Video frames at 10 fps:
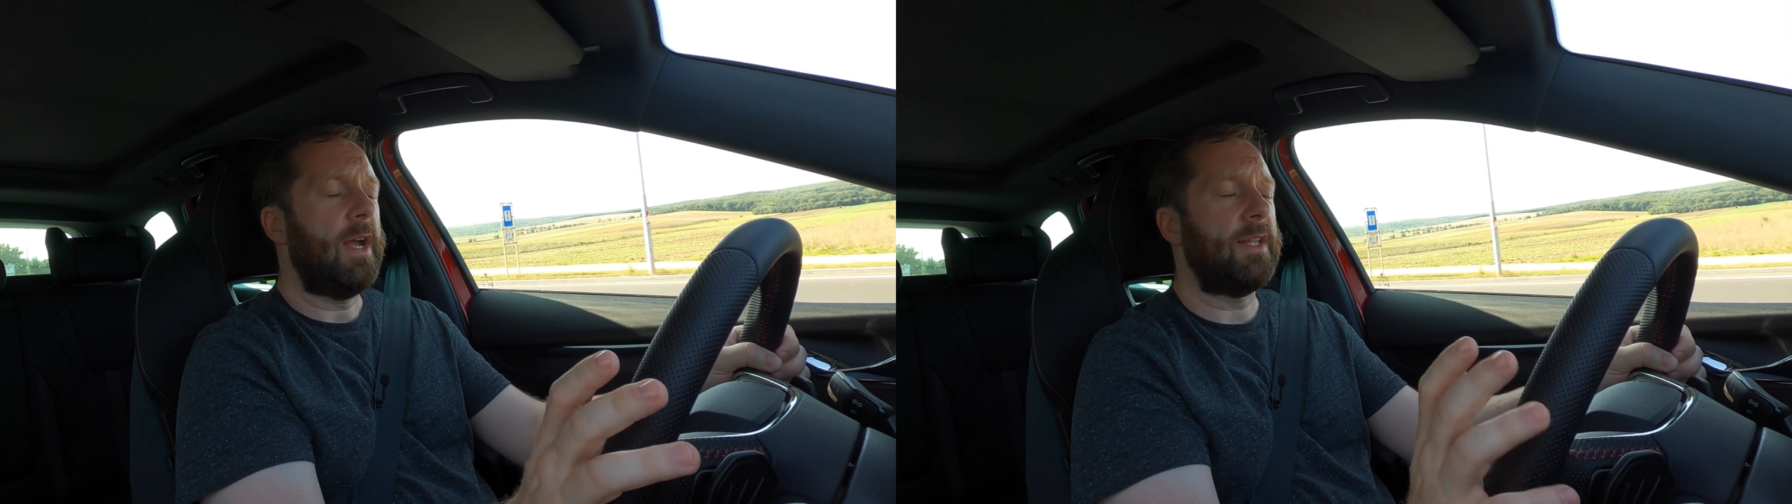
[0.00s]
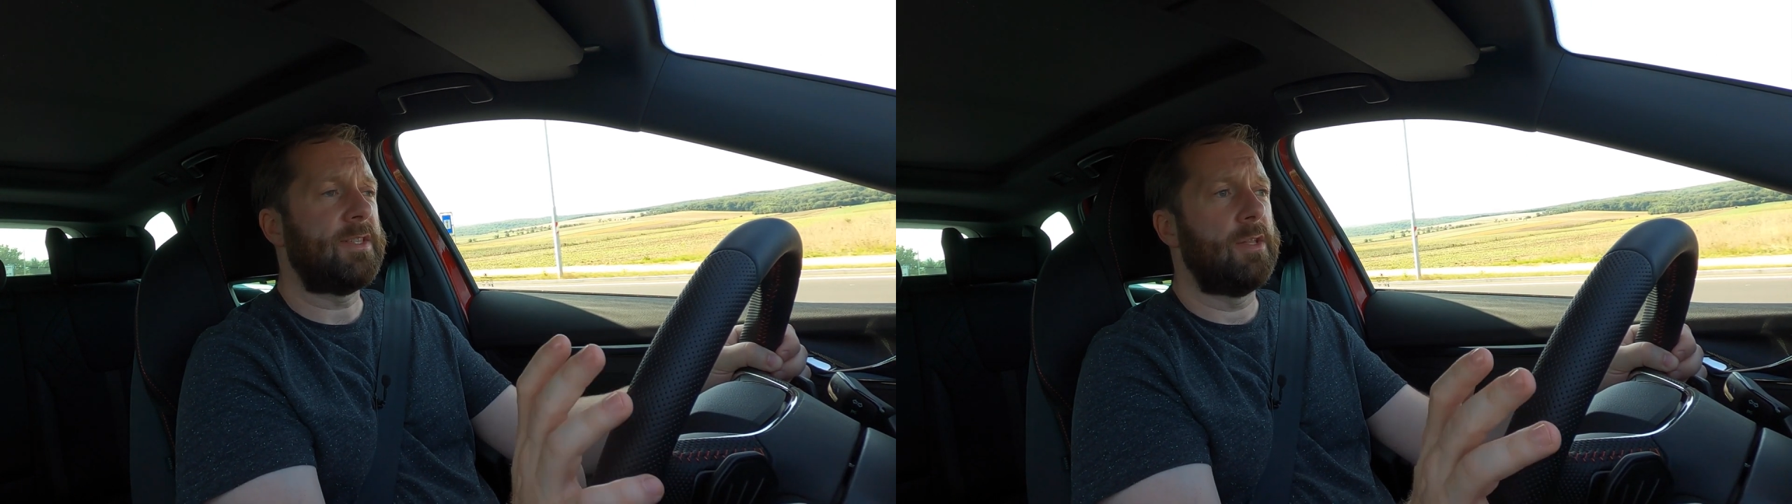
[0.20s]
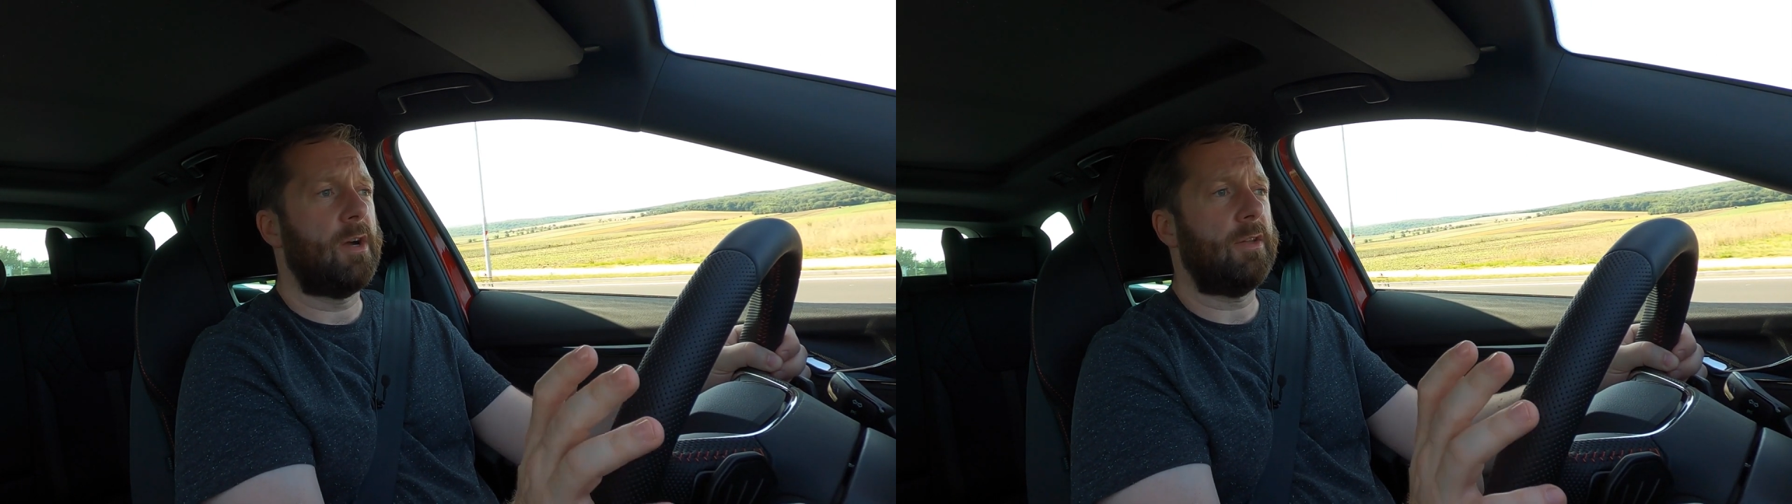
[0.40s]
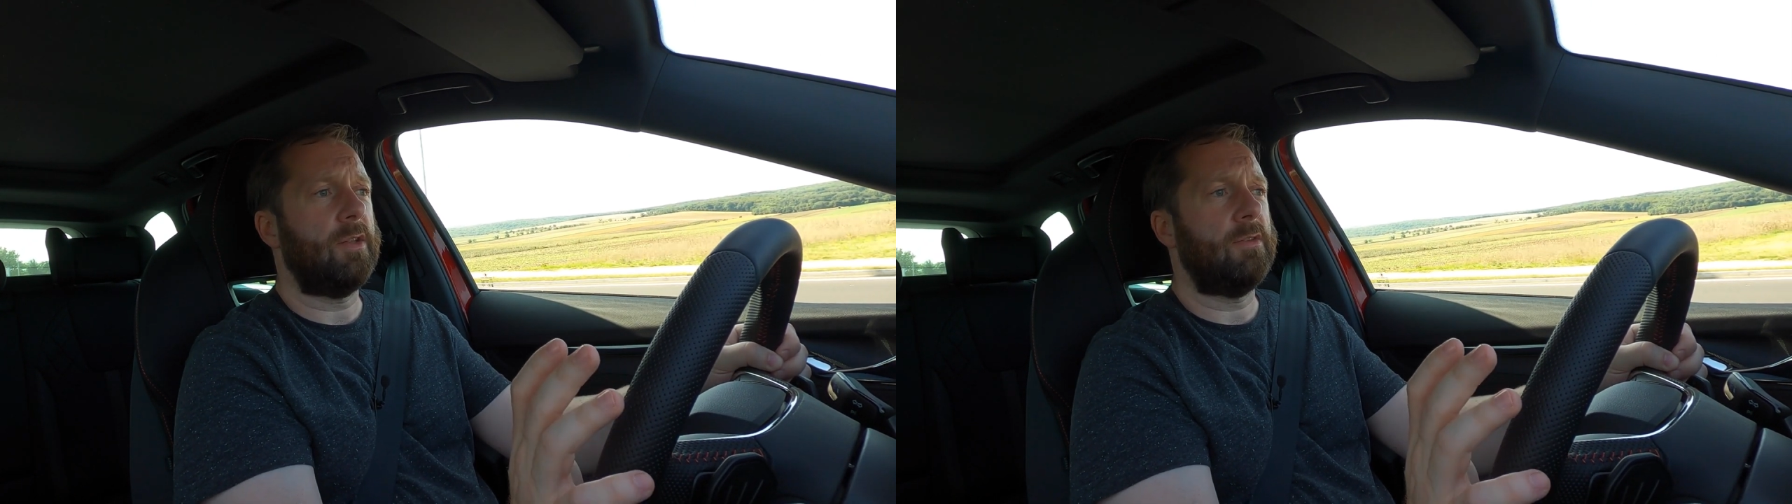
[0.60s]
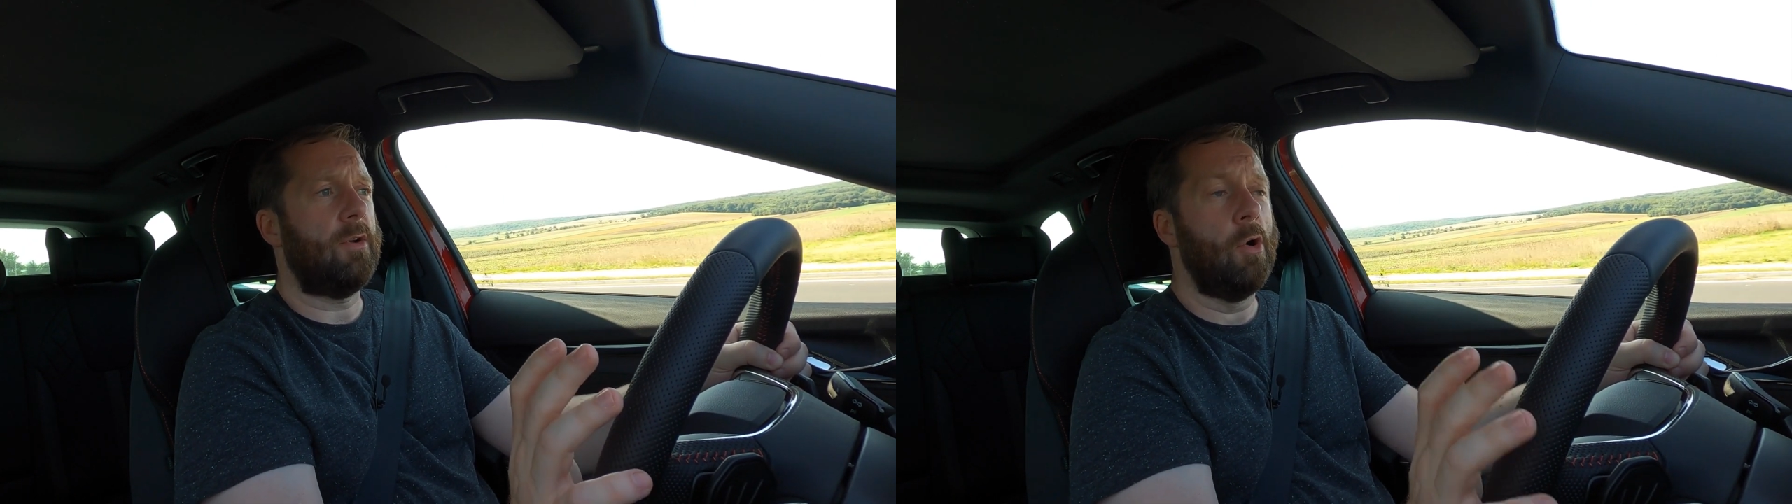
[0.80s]
It's not
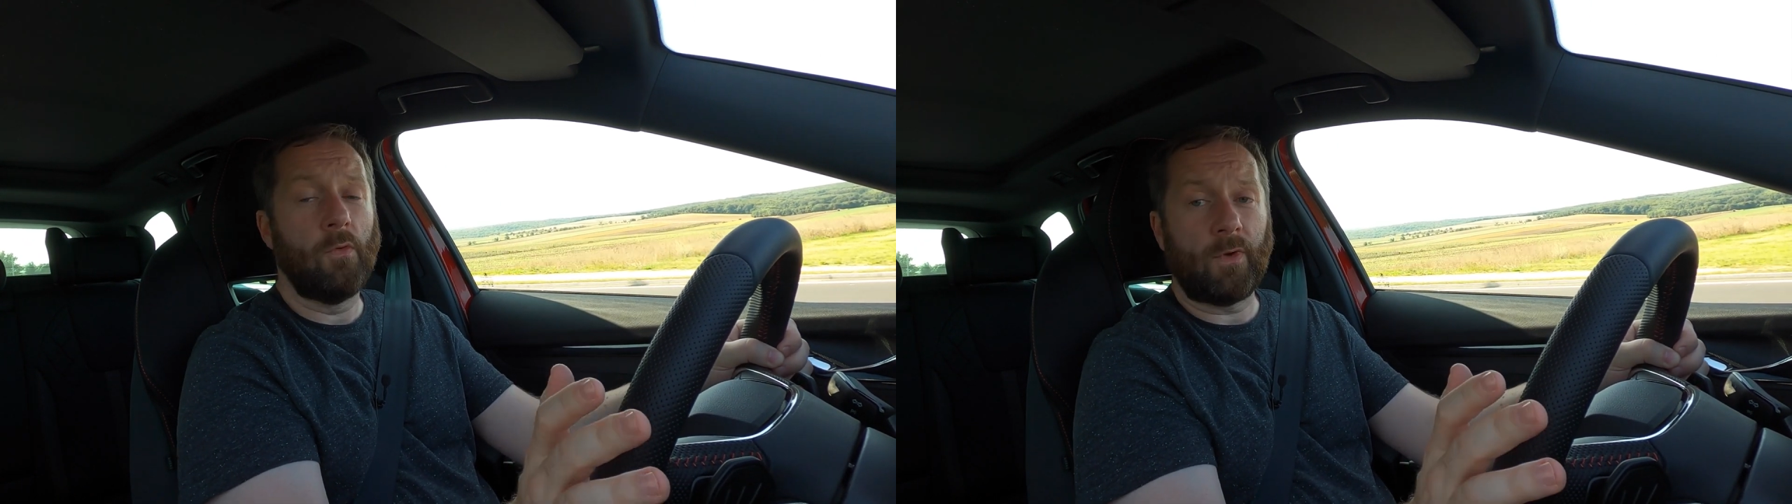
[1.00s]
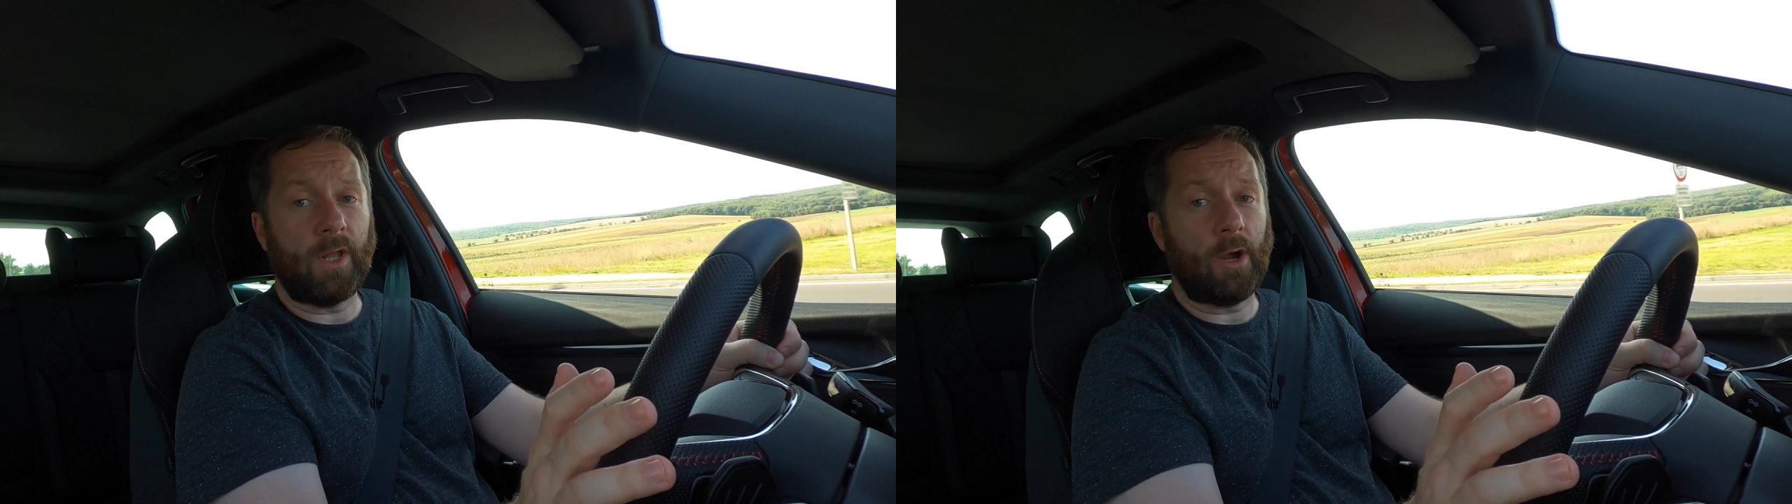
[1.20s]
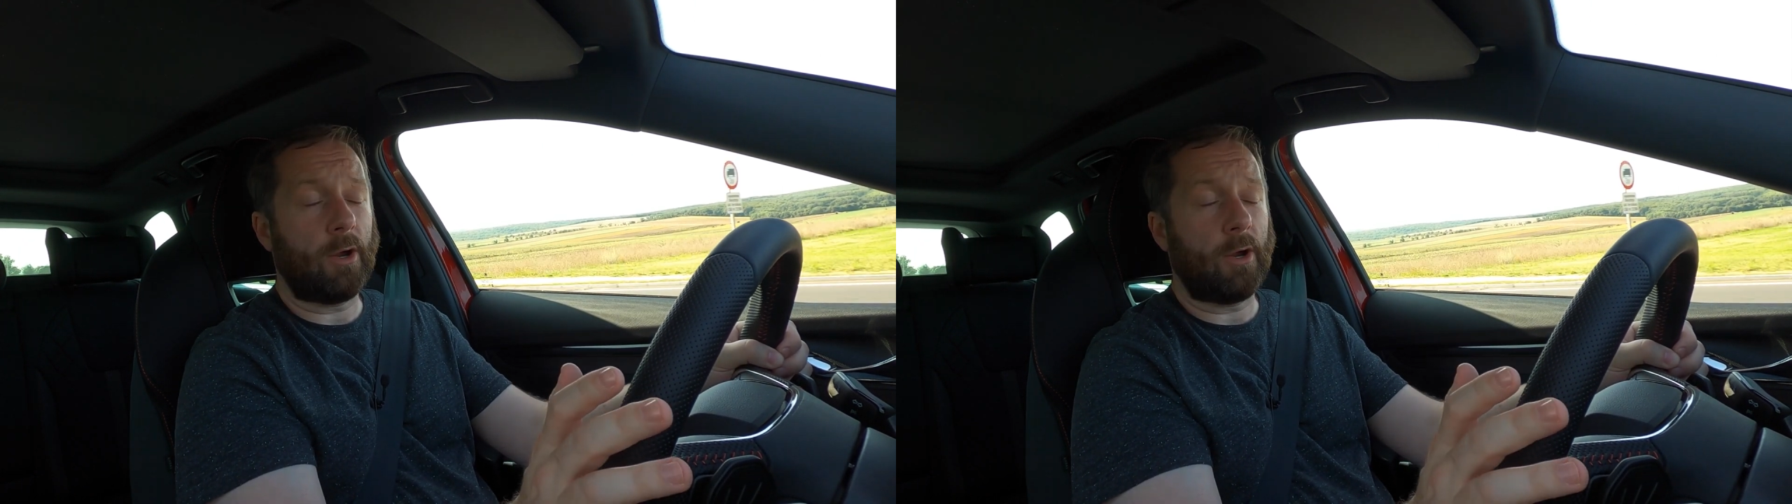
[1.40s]
overly